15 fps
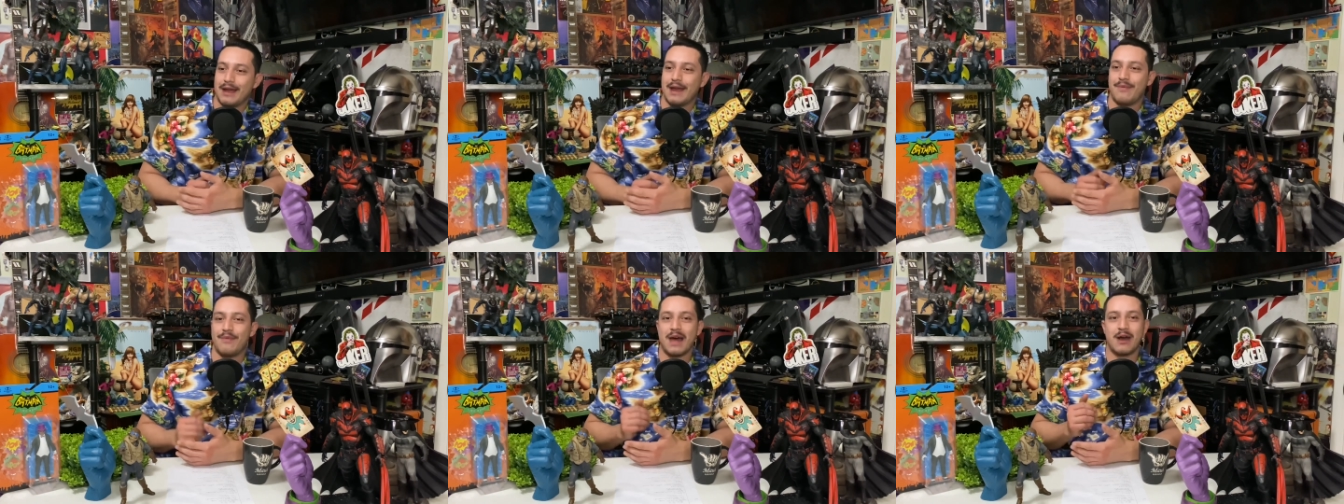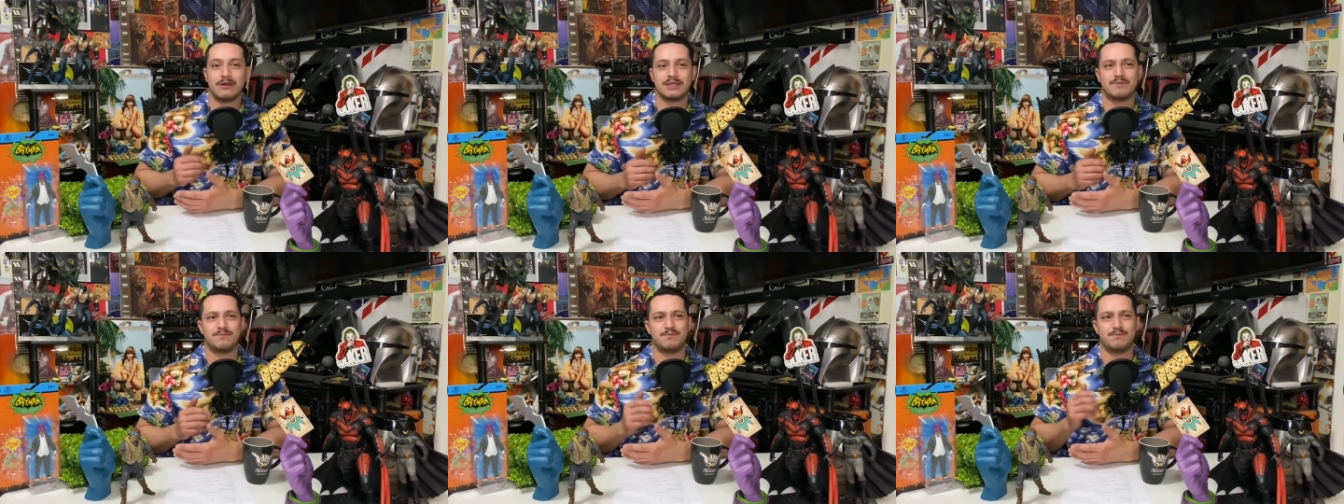And that
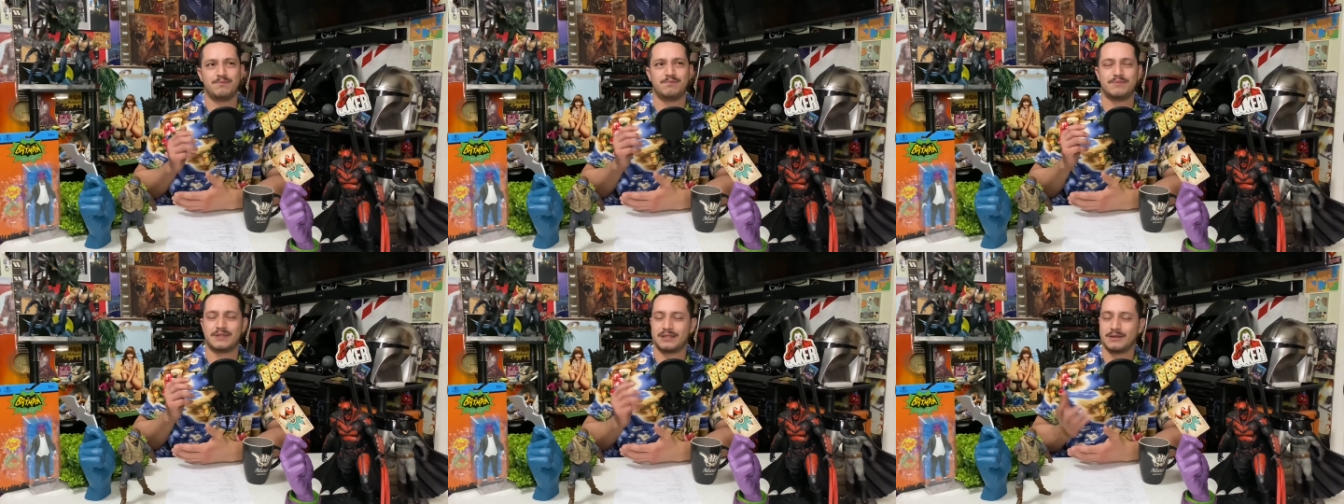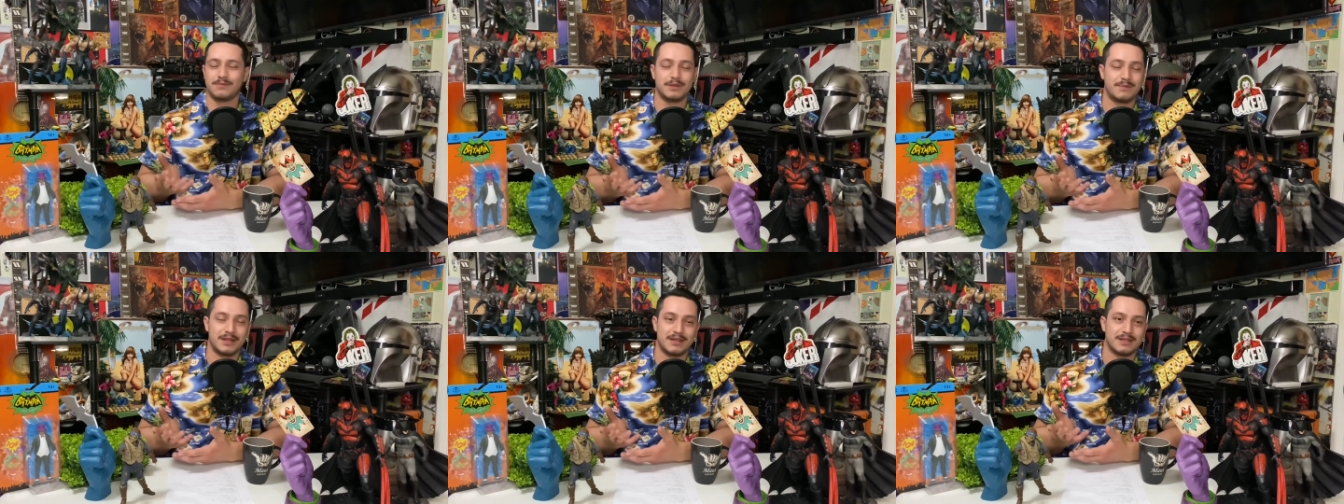was
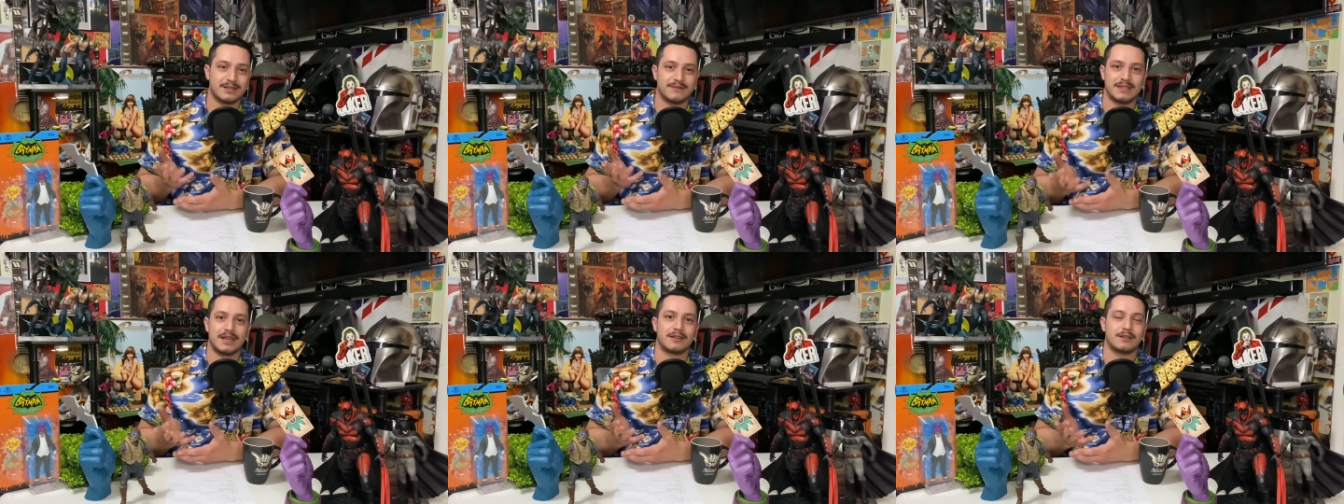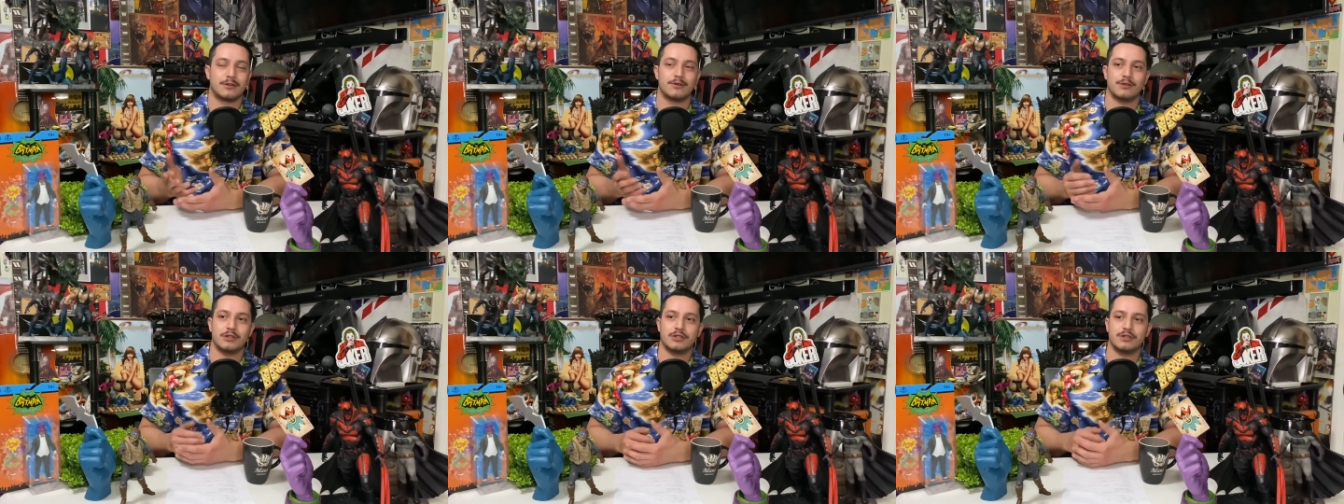simply because of
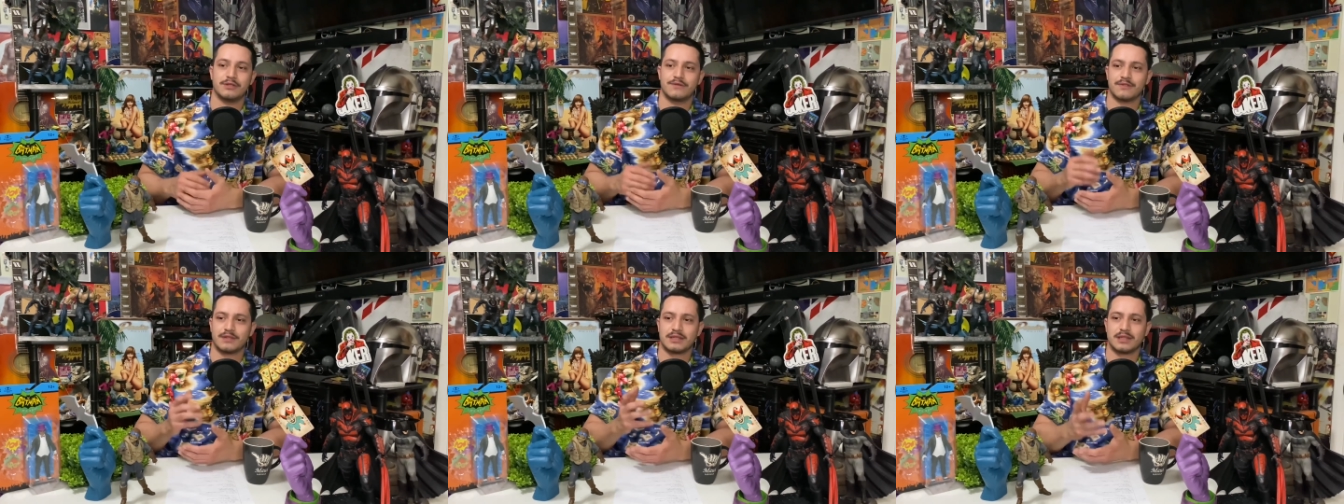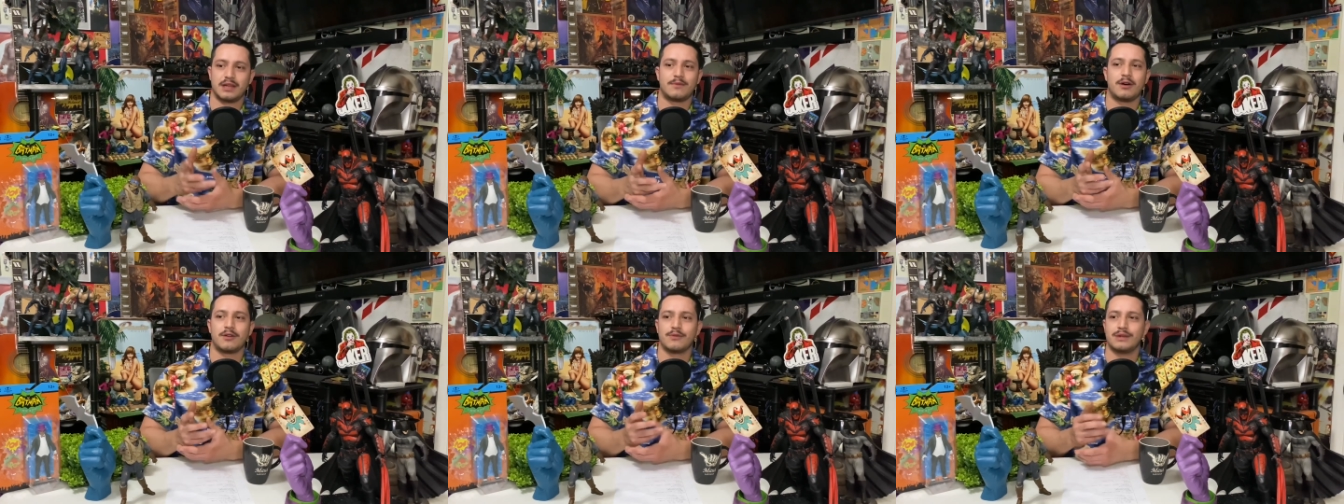technical issues for
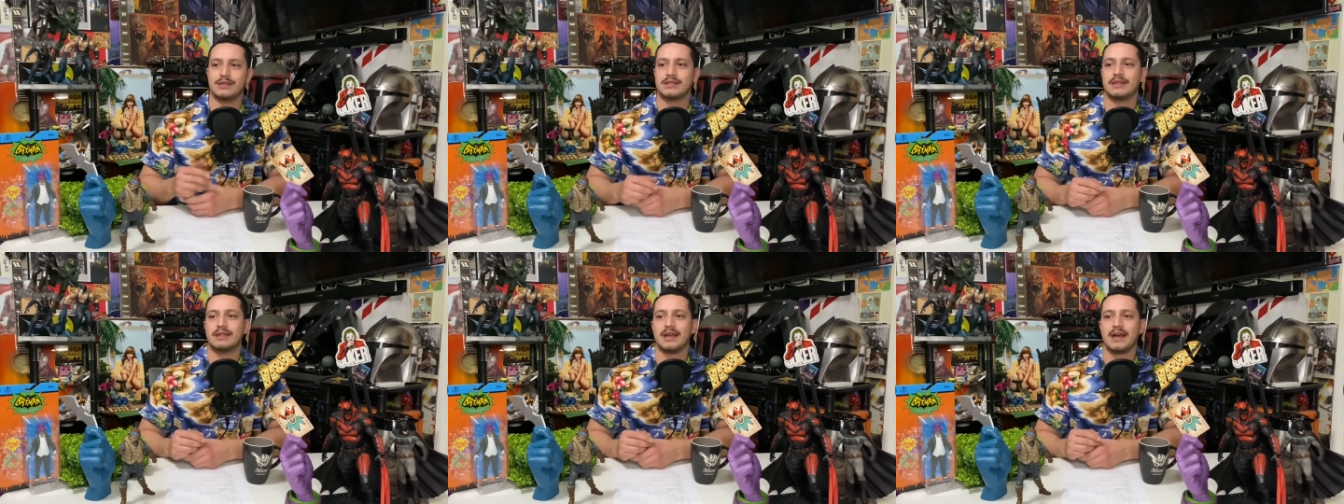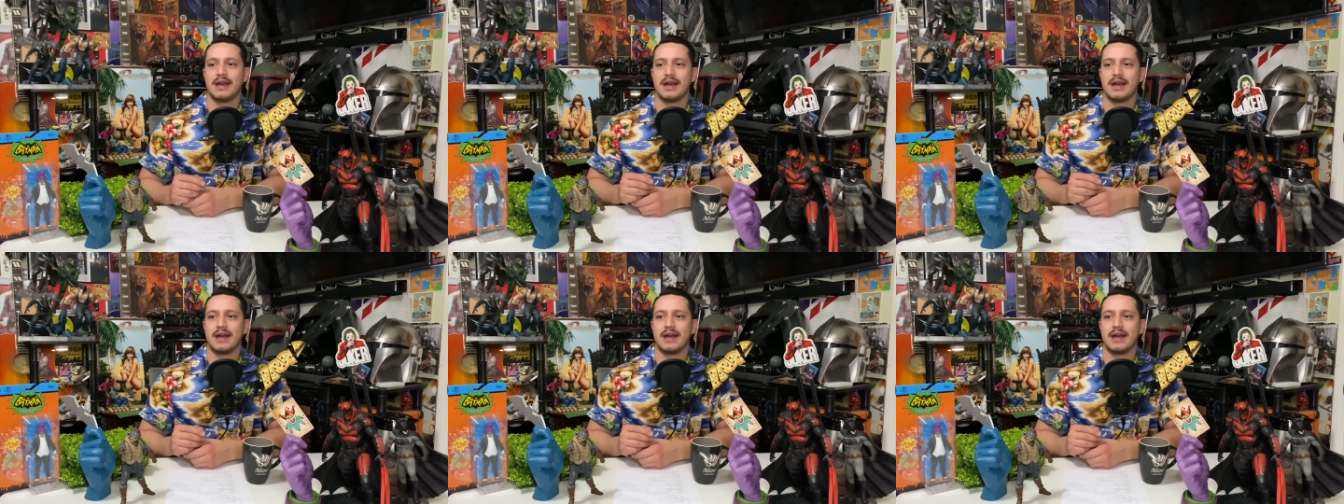some odd reason.